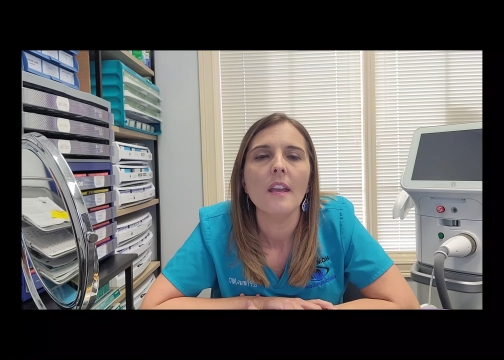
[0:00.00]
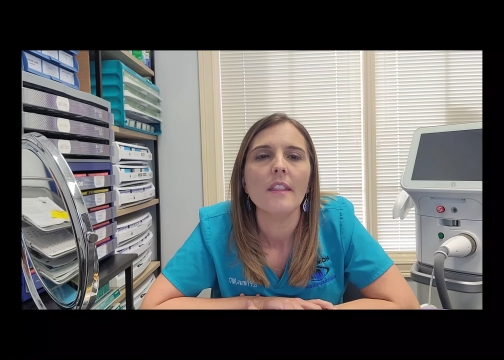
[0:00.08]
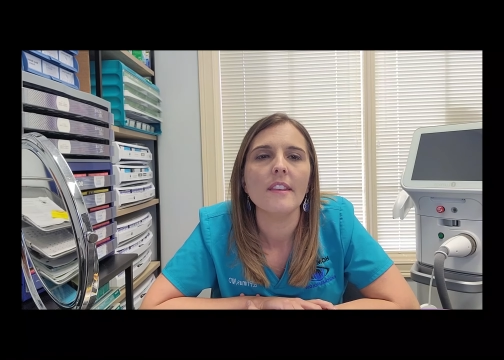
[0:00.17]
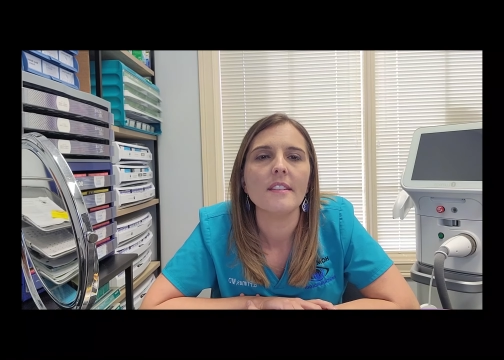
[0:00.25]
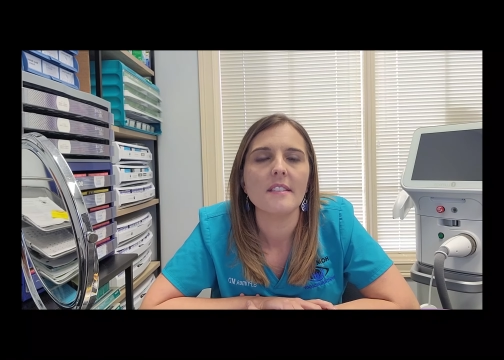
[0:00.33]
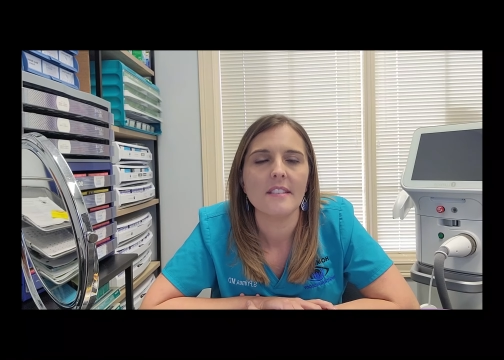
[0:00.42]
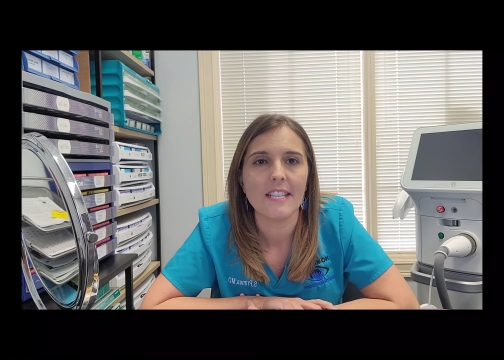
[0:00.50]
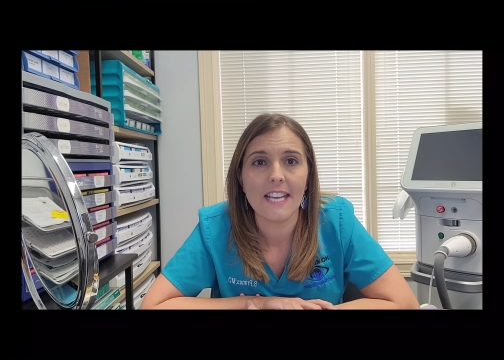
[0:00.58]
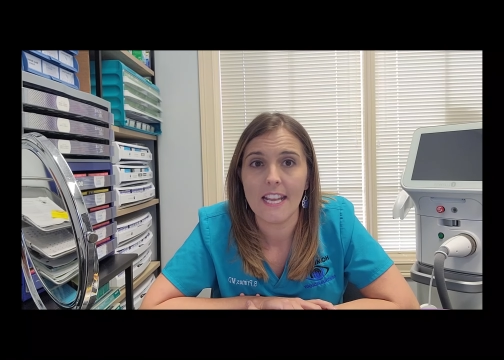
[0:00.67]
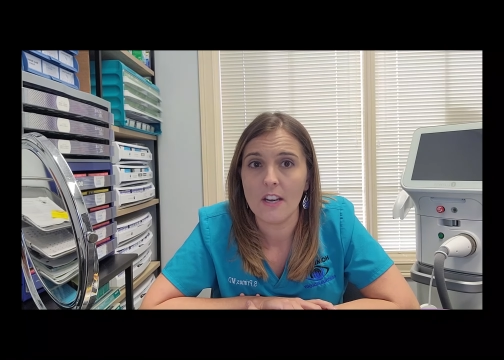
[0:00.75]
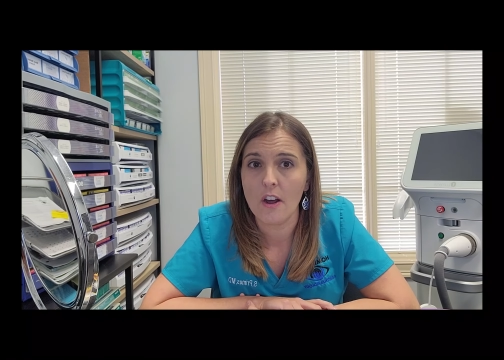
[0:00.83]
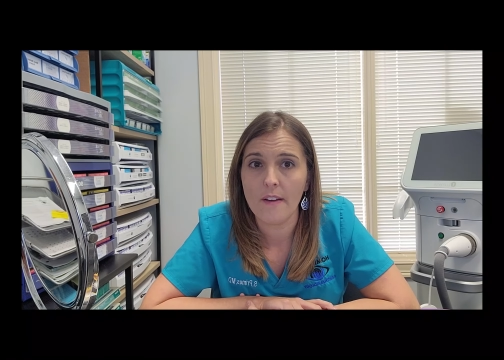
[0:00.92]
This is an
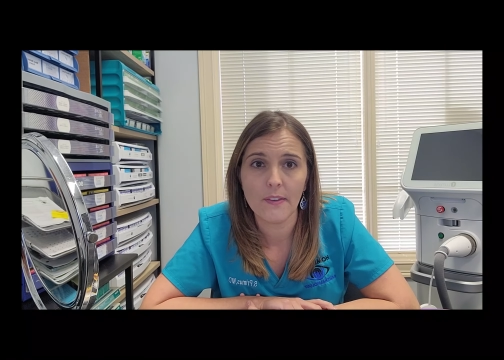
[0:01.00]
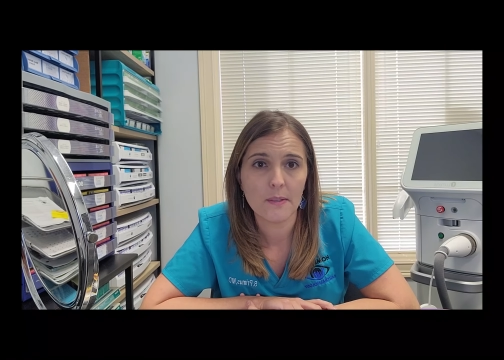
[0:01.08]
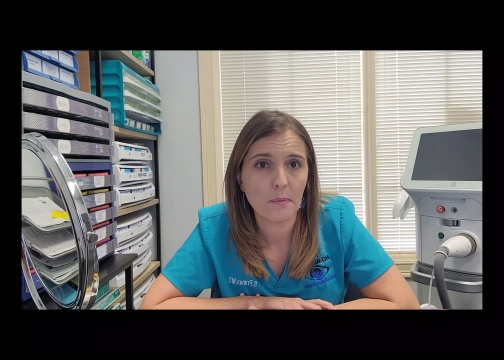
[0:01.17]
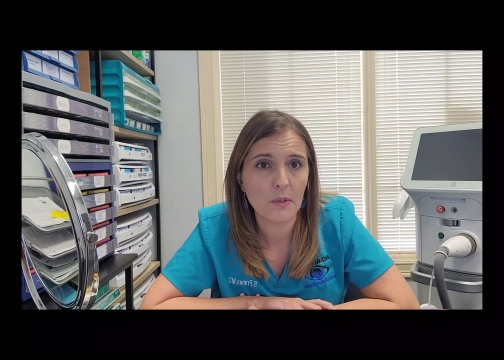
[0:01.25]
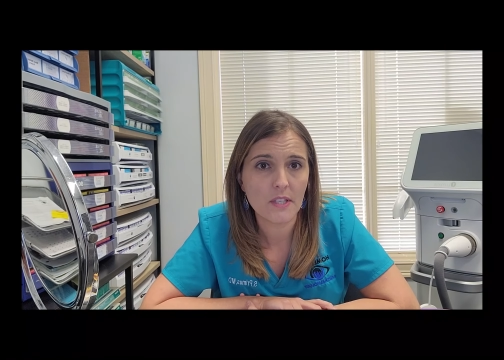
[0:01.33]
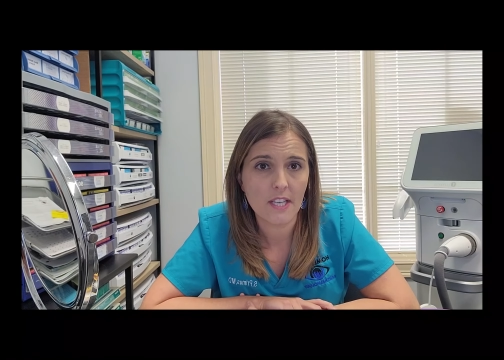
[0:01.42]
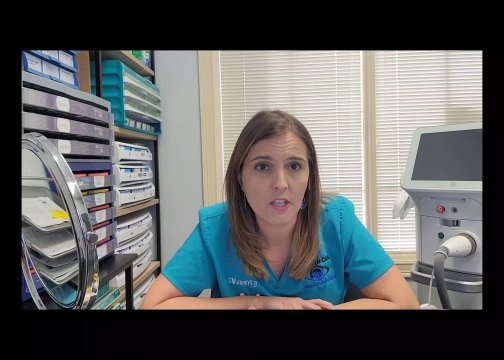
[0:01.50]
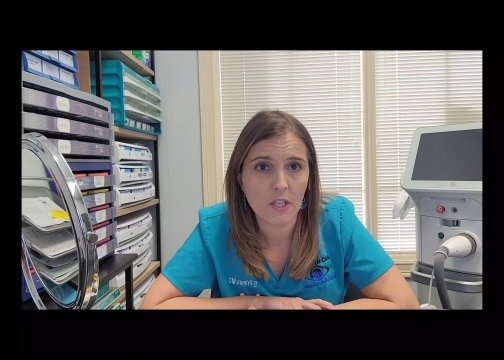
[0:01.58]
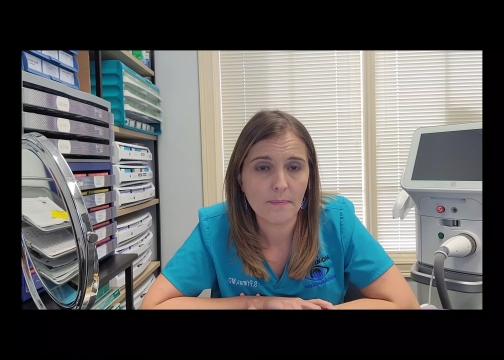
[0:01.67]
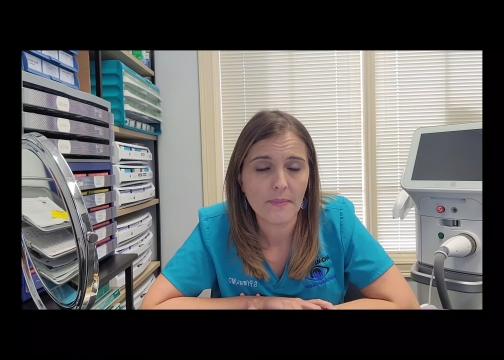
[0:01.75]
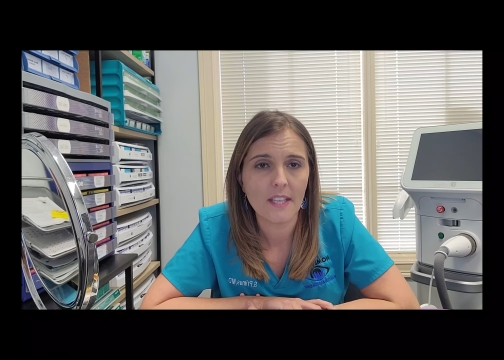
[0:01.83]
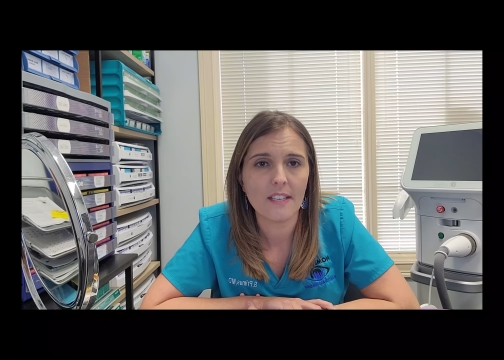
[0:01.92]
in-office
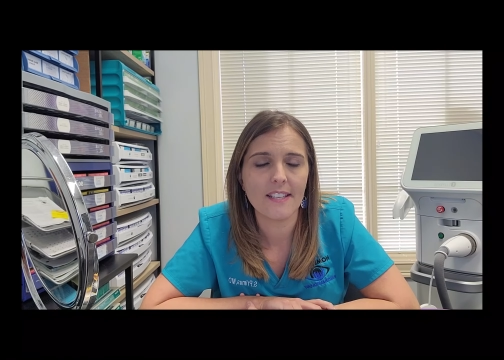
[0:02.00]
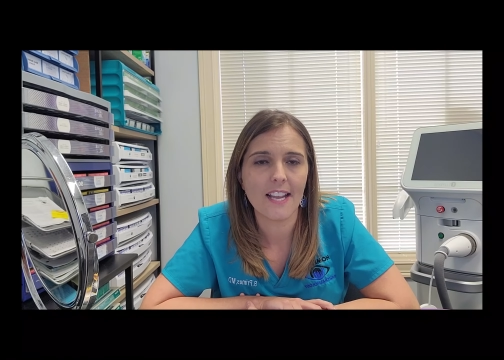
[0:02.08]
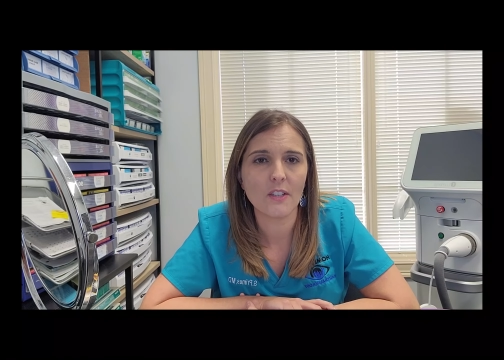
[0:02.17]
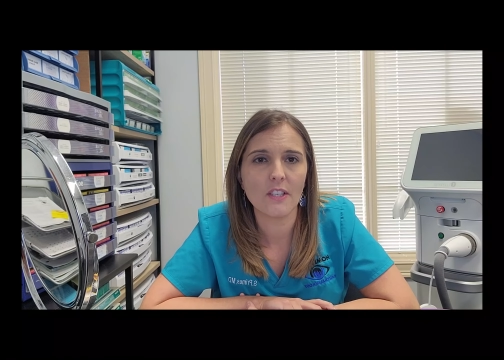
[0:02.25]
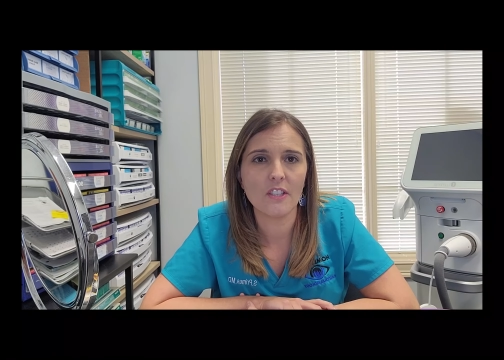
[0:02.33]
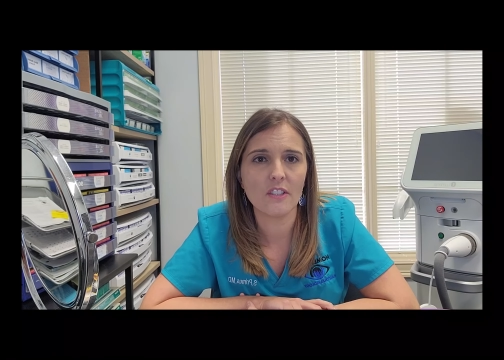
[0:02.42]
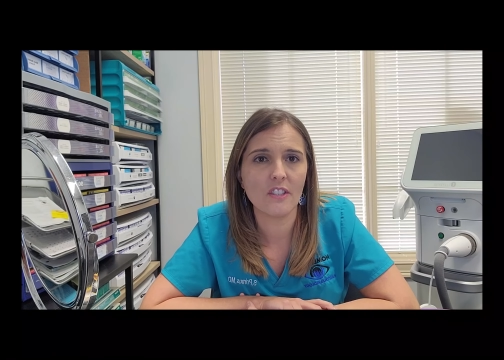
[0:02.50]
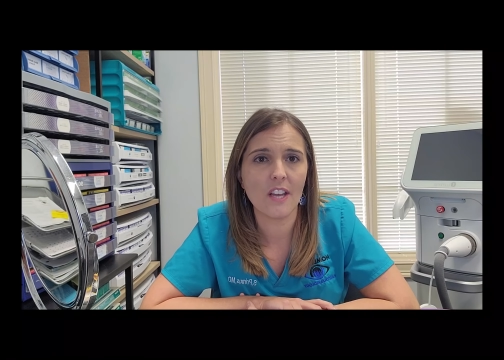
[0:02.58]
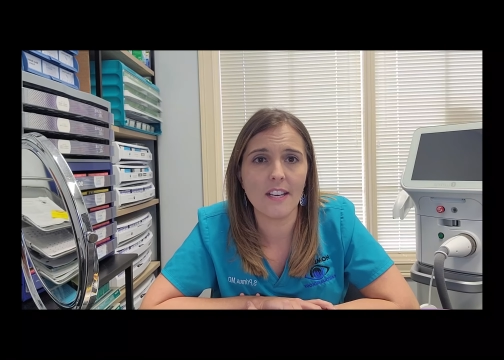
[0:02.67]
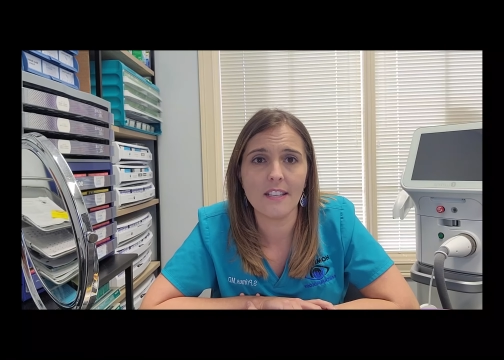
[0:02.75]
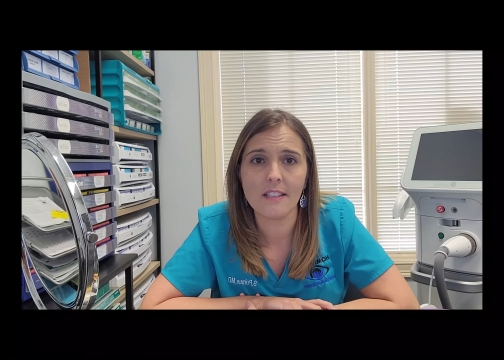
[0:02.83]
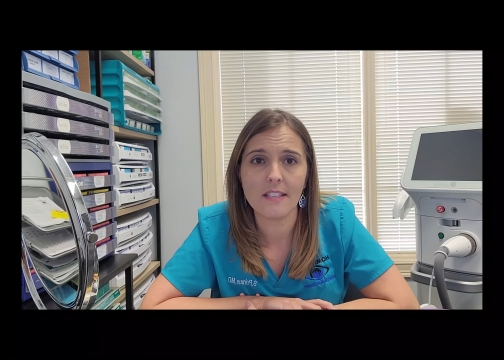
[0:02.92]
procedure. It is actually just
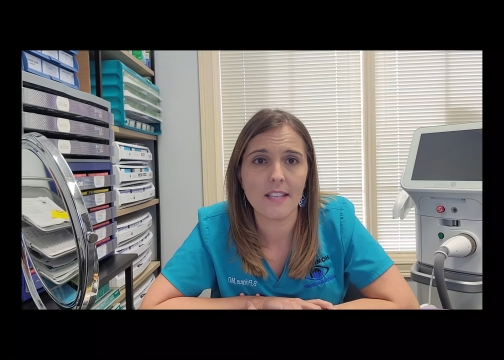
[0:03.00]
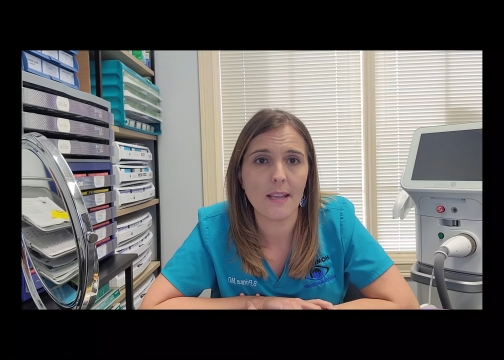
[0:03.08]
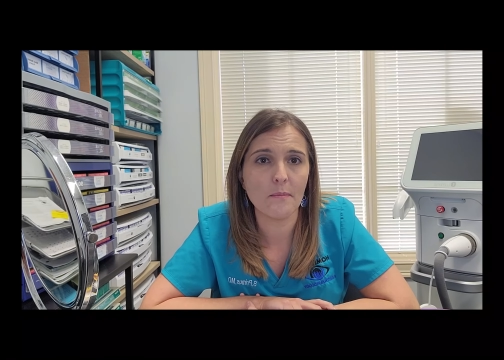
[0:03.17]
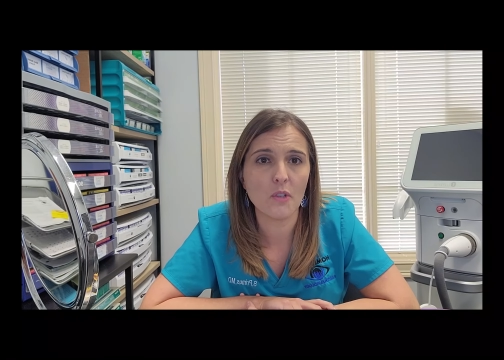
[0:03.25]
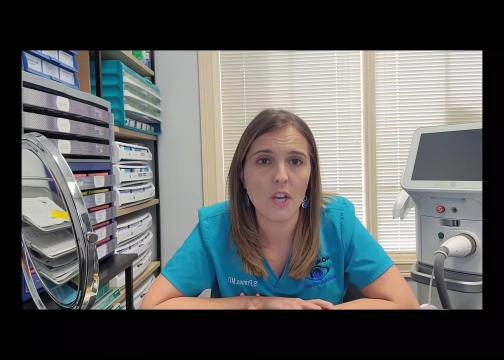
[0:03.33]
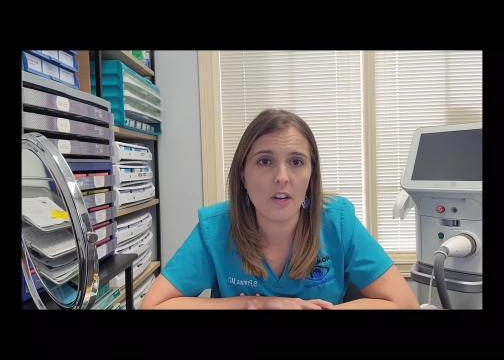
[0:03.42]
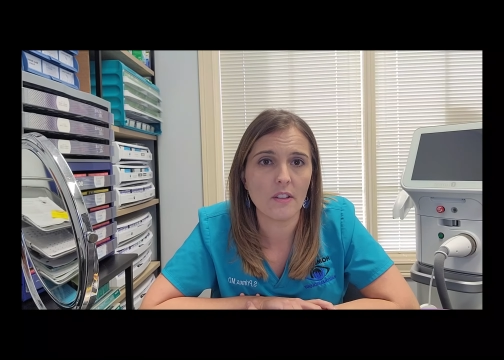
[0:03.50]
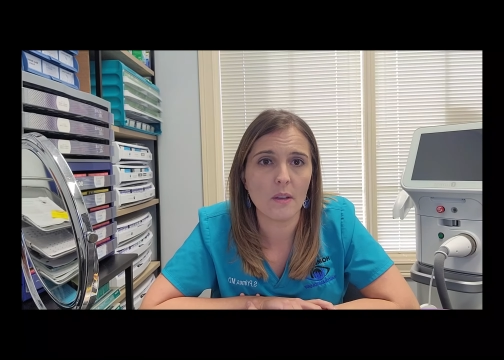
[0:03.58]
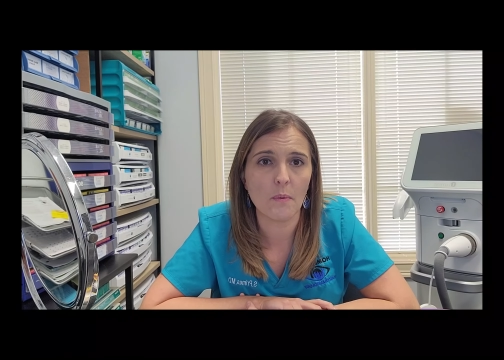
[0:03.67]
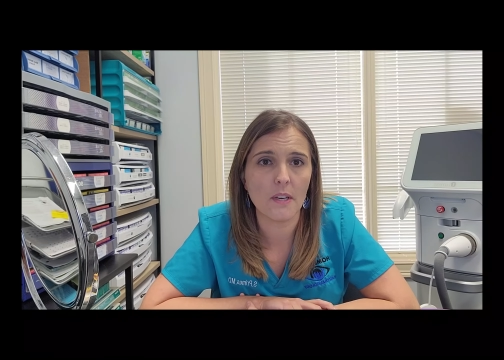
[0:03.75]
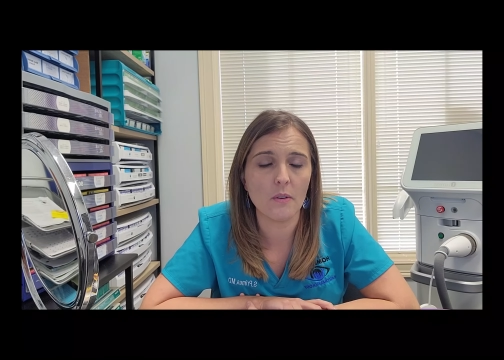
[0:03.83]
done in the same chair that we